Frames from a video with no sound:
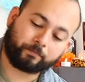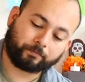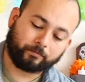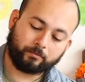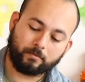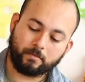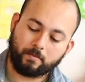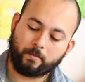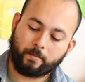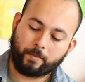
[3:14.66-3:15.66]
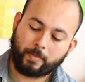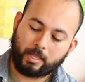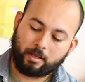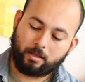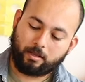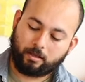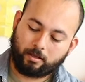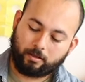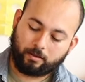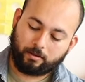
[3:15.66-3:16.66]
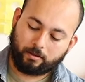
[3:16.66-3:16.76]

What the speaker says: (no one is talking)